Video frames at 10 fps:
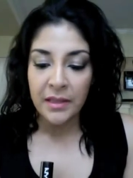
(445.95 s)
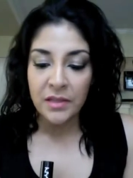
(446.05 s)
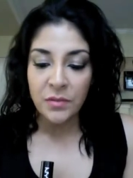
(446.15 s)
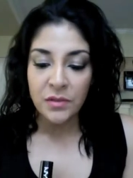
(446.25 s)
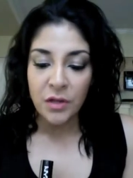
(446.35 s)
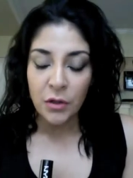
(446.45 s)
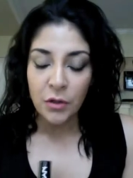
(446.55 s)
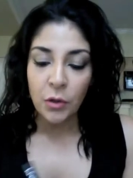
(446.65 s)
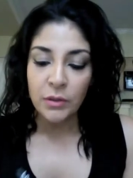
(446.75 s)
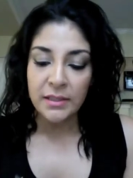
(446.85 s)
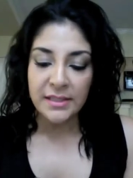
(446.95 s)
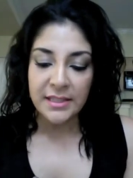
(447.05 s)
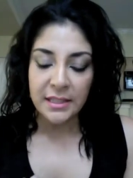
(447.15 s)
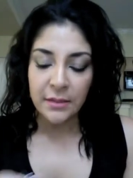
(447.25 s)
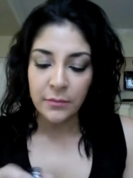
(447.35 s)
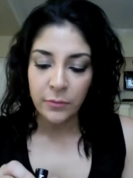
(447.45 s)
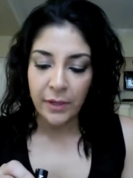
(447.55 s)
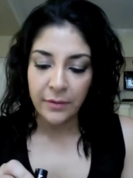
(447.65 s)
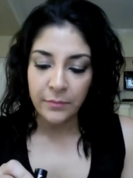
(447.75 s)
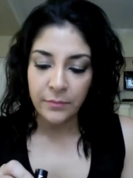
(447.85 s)
This one's called Holistic.
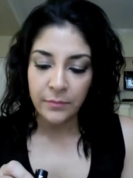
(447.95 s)
Wait.